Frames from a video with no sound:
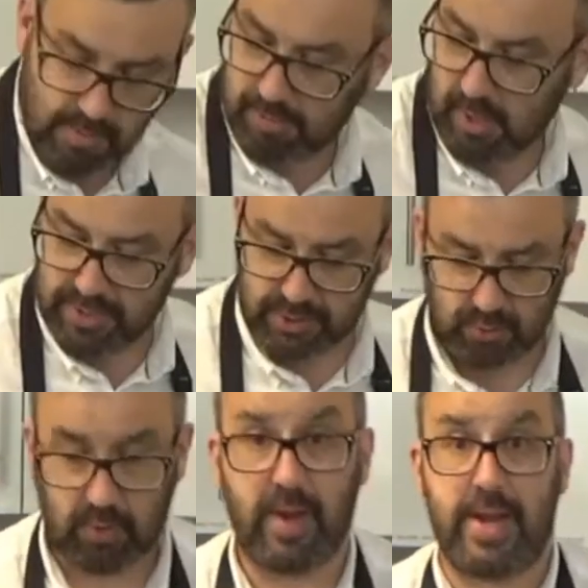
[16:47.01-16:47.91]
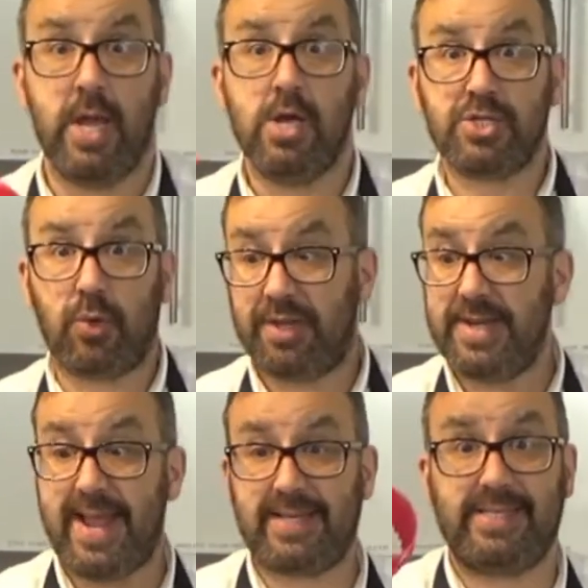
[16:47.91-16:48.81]
blow it all away. So the
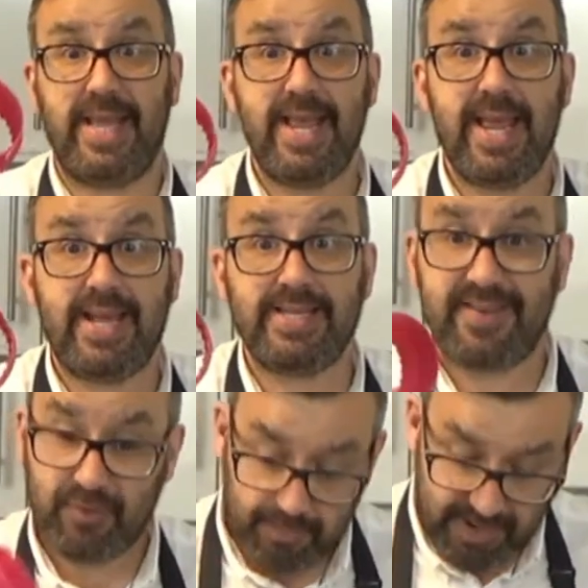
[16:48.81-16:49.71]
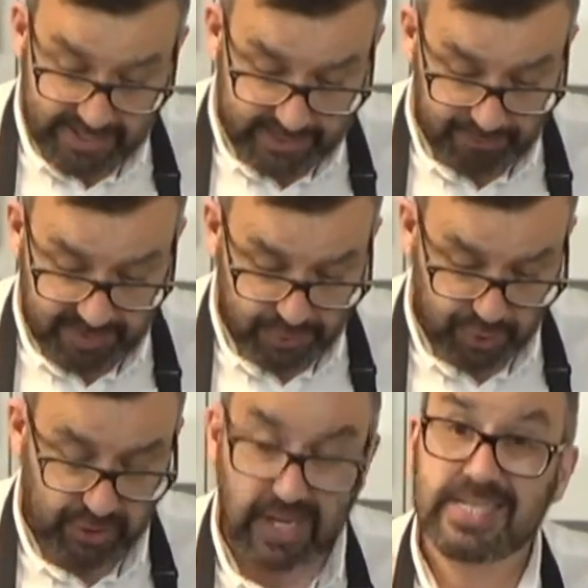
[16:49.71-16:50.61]
next thing is I've got my little
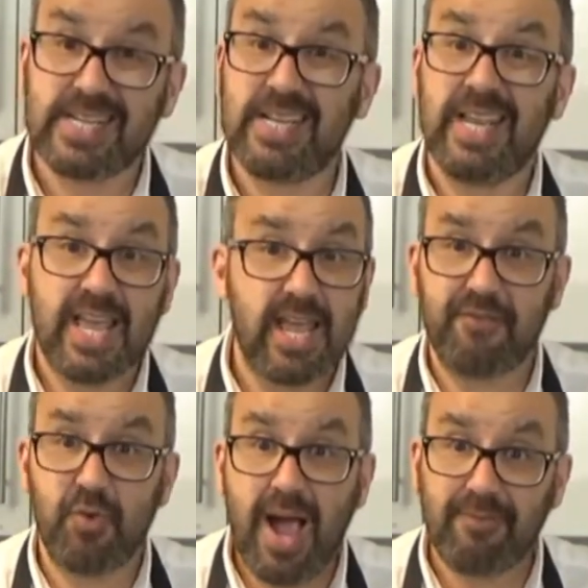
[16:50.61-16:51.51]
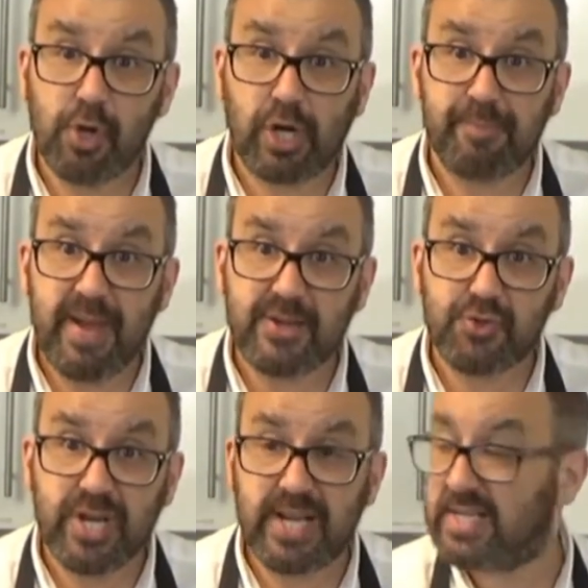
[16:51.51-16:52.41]
pastry cutter. If you haven't got a
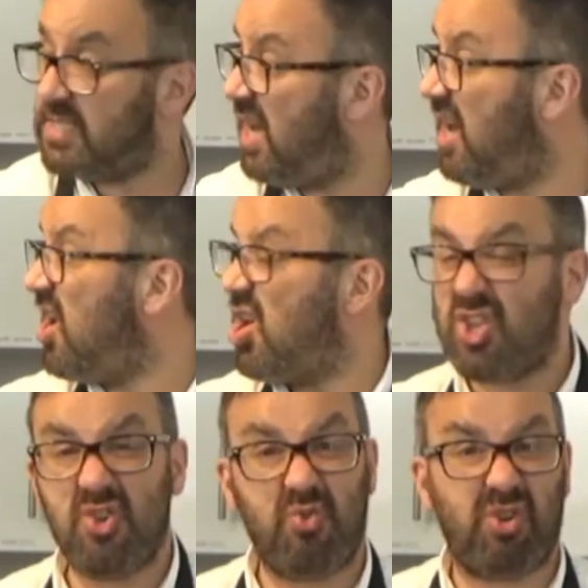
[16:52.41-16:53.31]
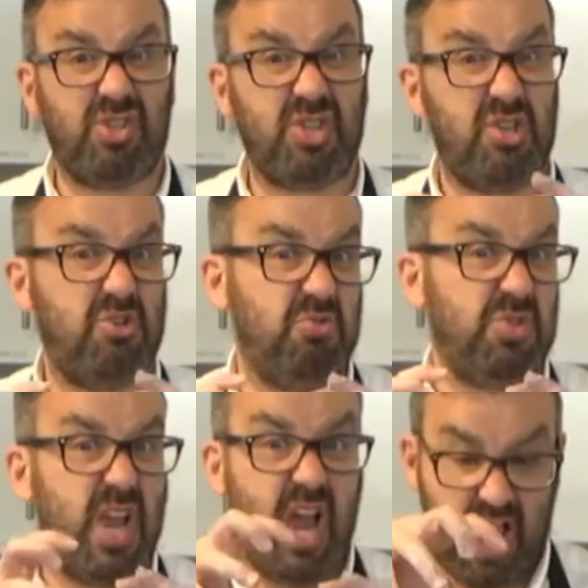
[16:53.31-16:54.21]
pastry cutter, you could
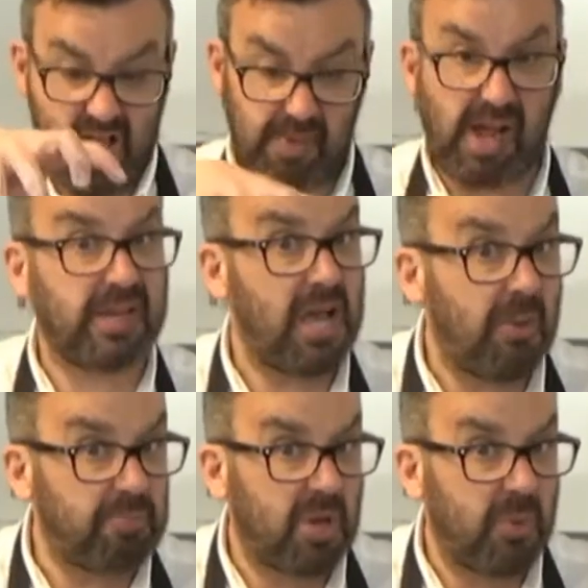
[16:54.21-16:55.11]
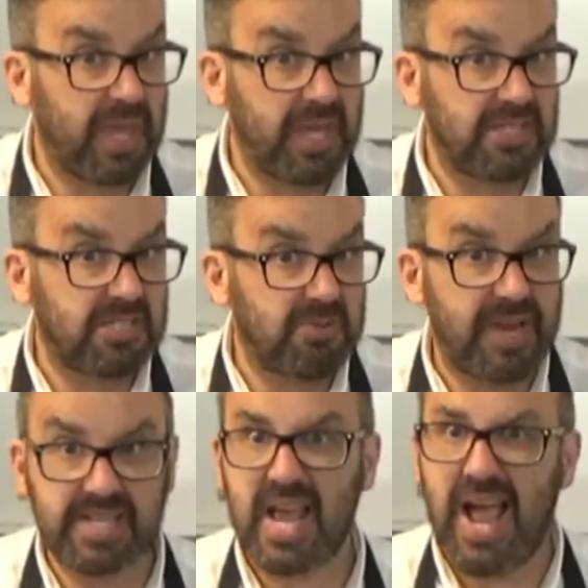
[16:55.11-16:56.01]
use a cup going into
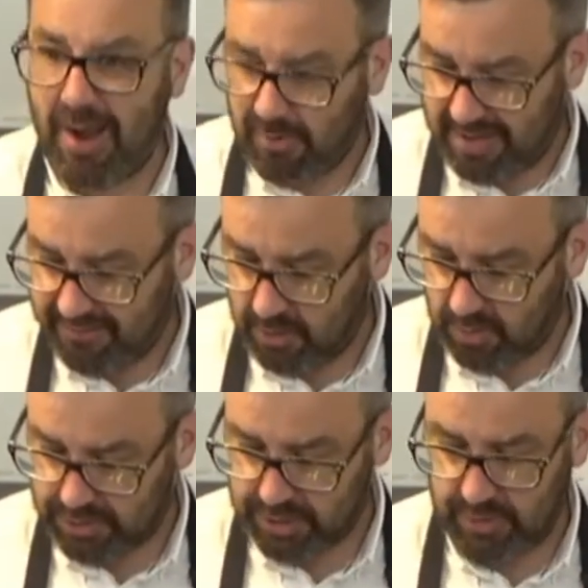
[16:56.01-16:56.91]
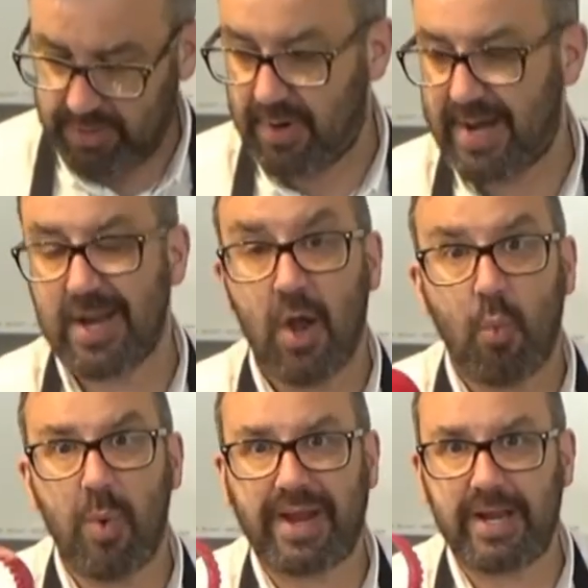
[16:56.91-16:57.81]
it, however you want to do it, right?
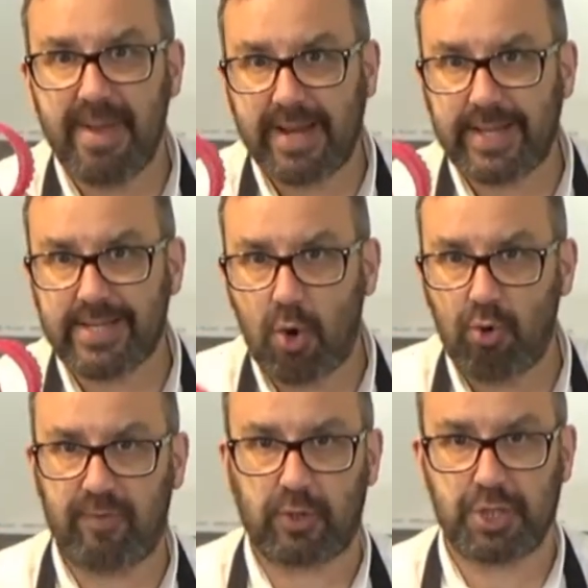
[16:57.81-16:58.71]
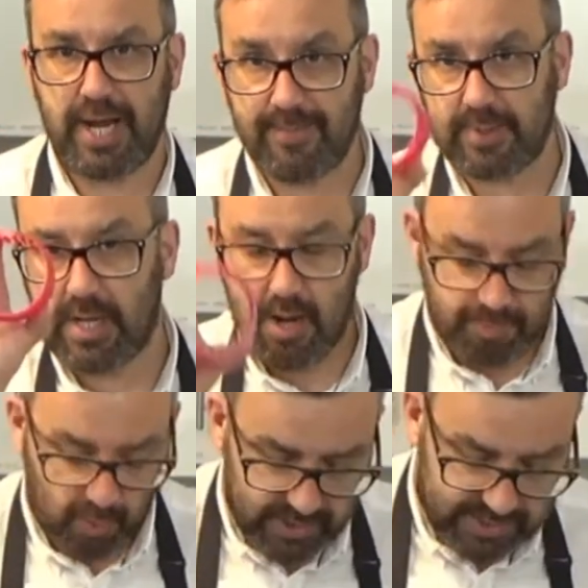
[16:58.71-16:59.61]
We're going to make these oval shapes,
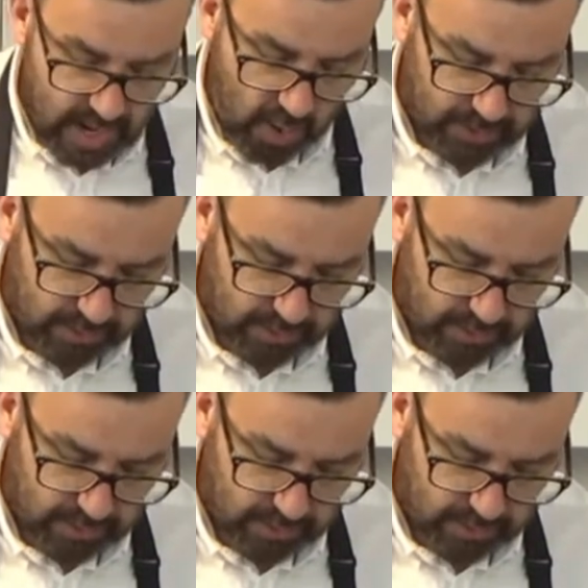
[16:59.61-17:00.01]
but we start with a